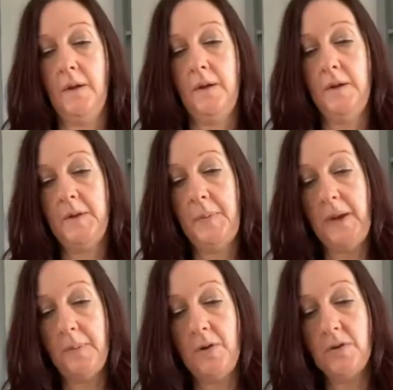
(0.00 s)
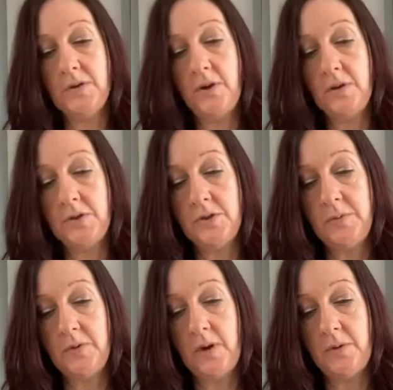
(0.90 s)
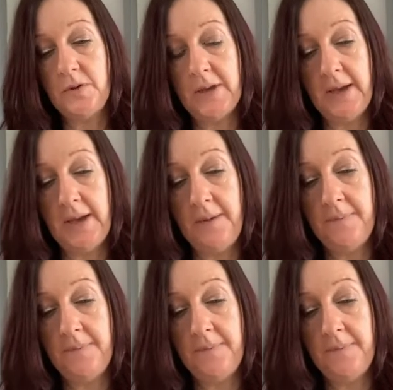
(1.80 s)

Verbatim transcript: It's paint box cotton double crochet.